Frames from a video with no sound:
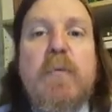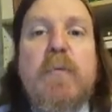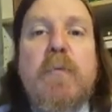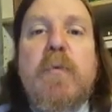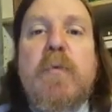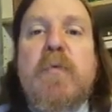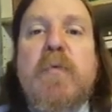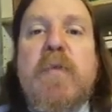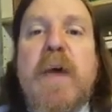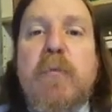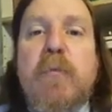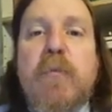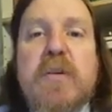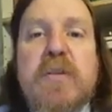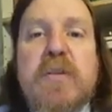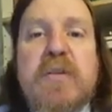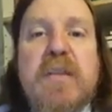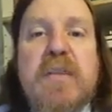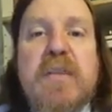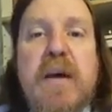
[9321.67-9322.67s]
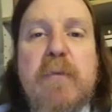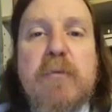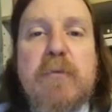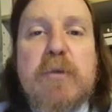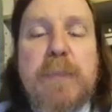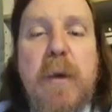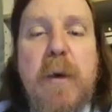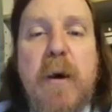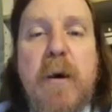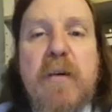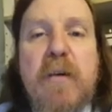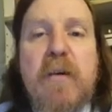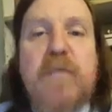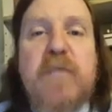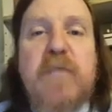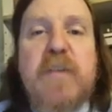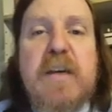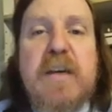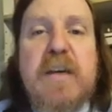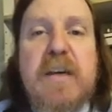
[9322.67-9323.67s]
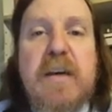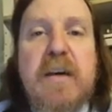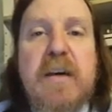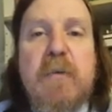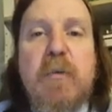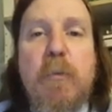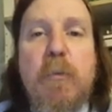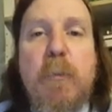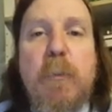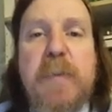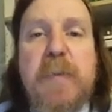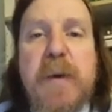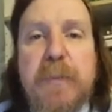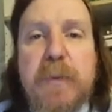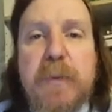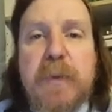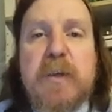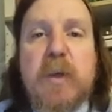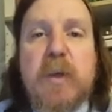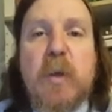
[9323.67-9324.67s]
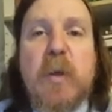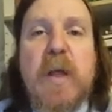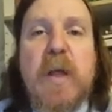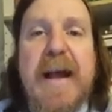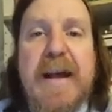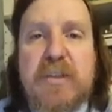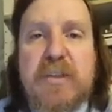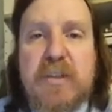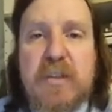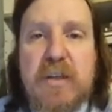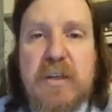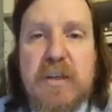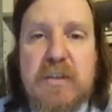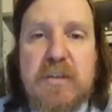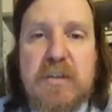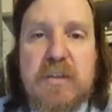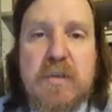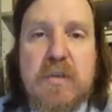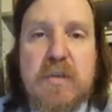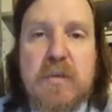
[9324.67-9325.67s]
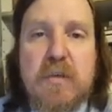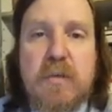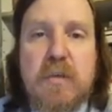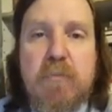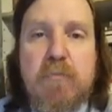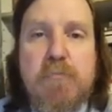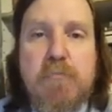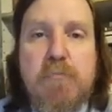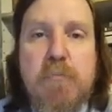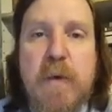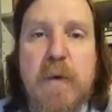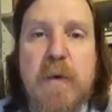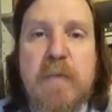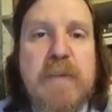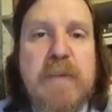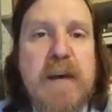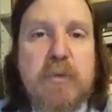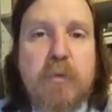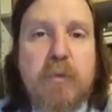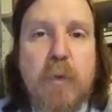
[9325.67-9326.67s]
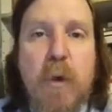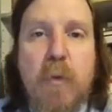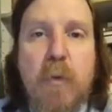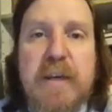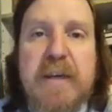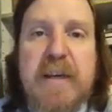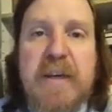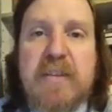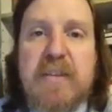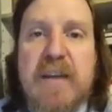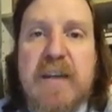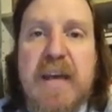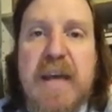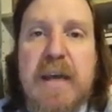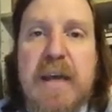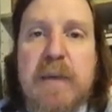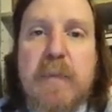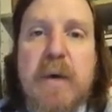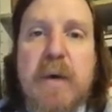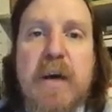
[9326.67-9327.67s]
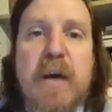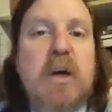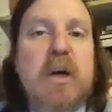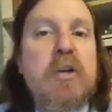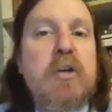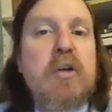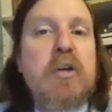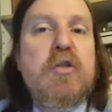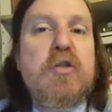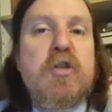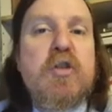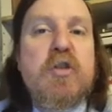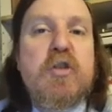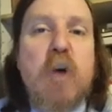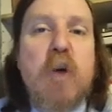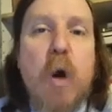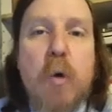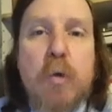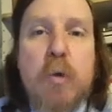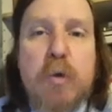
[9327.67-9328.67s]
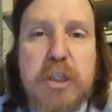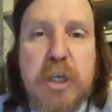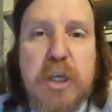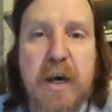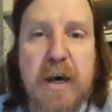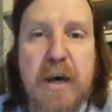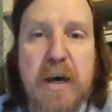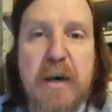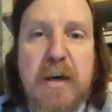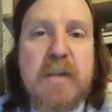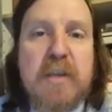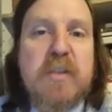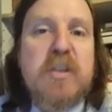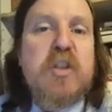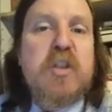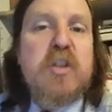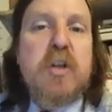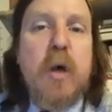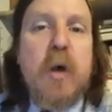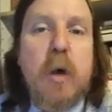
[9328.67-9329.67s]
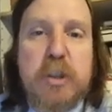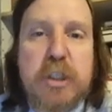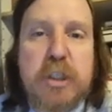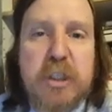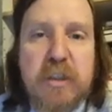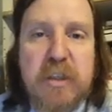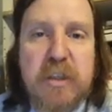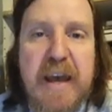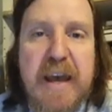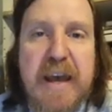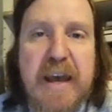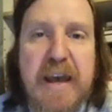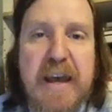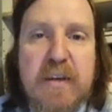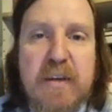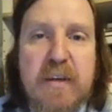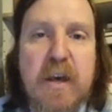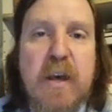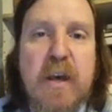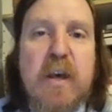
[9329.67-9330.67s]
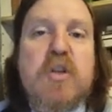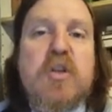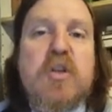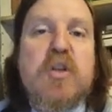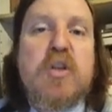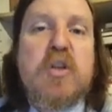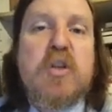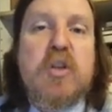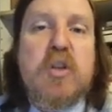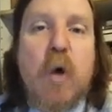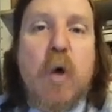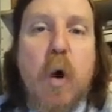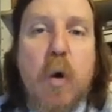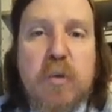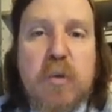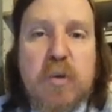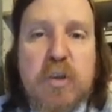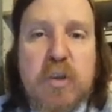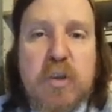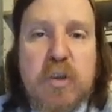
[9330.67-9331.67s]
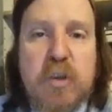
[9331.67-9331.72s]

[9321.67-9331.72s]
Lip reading: That was part of the biblical Exodus. That's where we get the name Scotia, Scotialand, Scotaland,